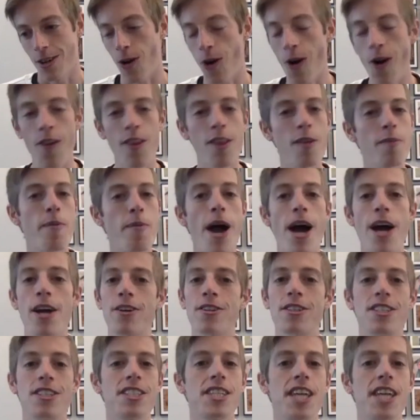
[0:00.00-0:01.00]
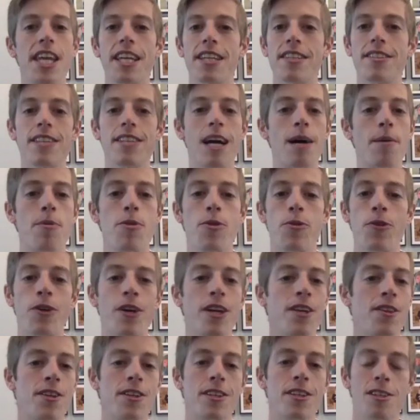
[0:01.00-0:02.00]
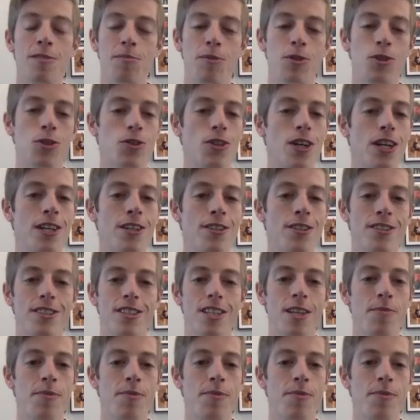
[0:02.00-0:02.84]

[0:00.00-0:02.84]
all that matters is getting top three at the Olympic trials.